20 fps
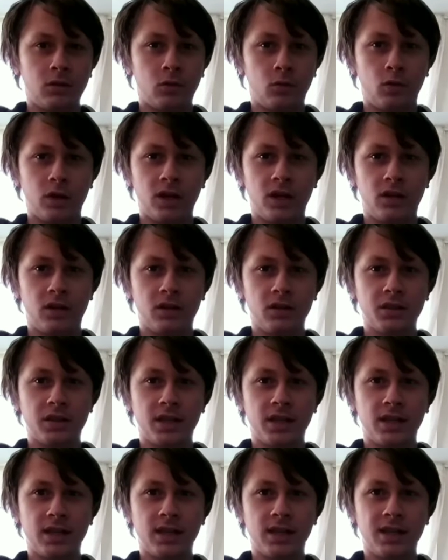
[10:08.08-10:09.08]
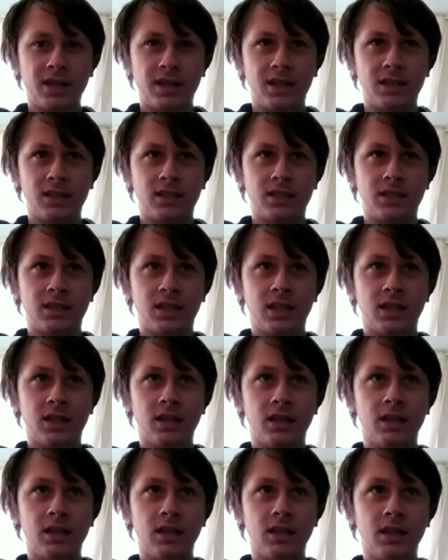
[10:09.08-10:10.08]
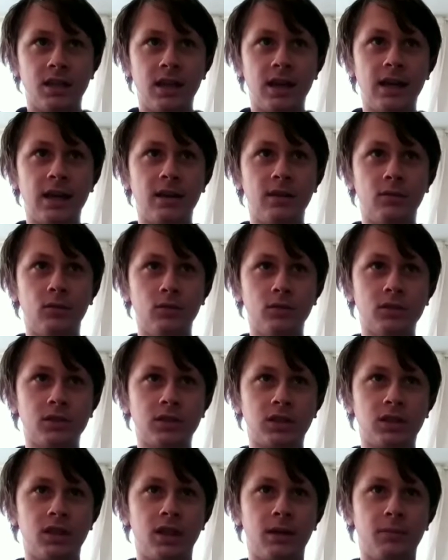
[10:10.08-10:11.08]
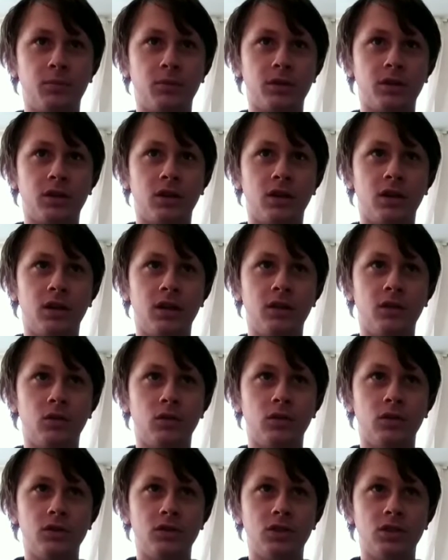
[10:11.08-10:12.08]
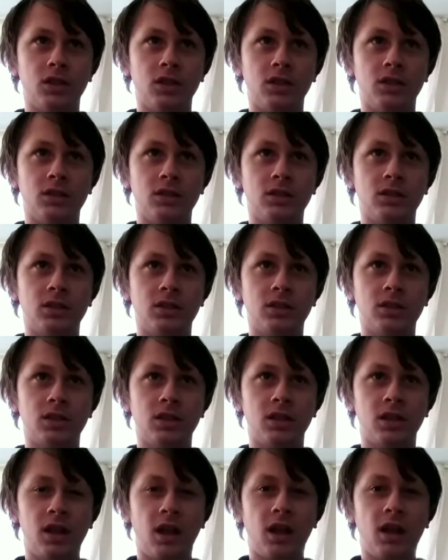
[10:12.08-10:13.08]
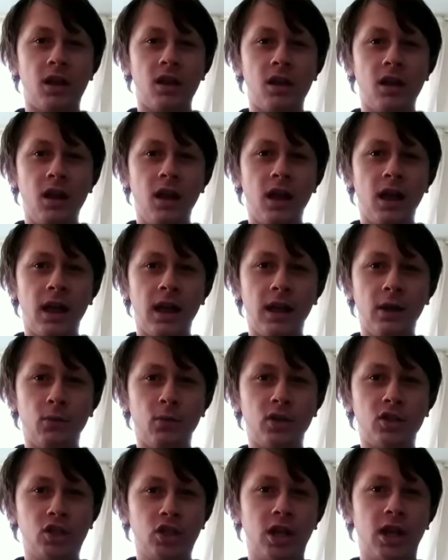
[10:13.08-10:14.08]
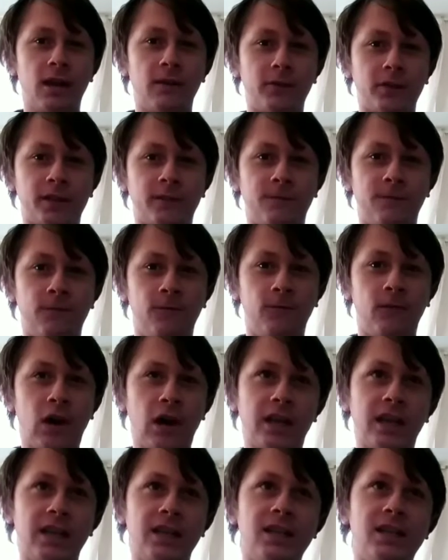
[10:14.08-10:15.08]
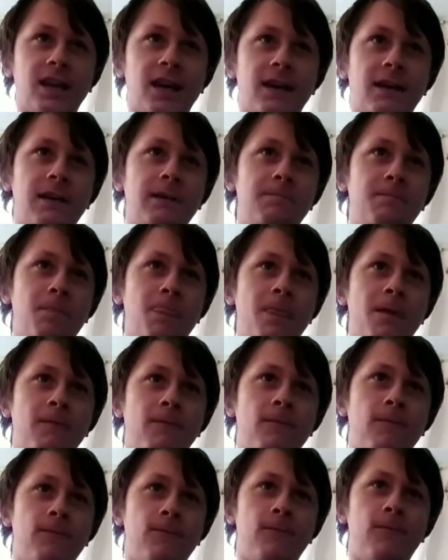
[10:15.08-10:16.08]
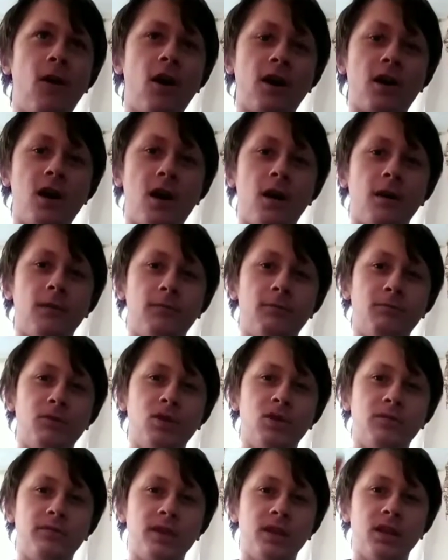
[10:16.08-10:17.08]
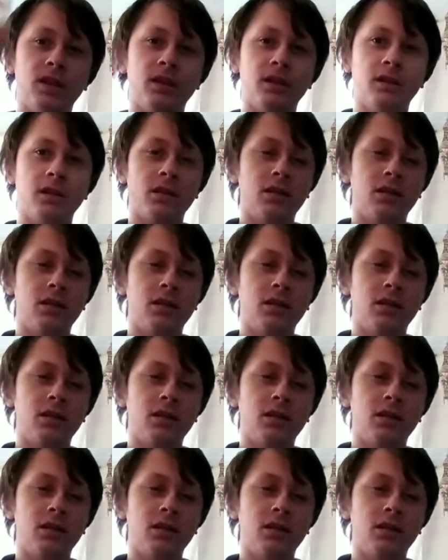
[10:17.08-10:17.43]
Well, guys, that was Leprechaun Origins. I wish I was fucking dead. Fuck off, movie.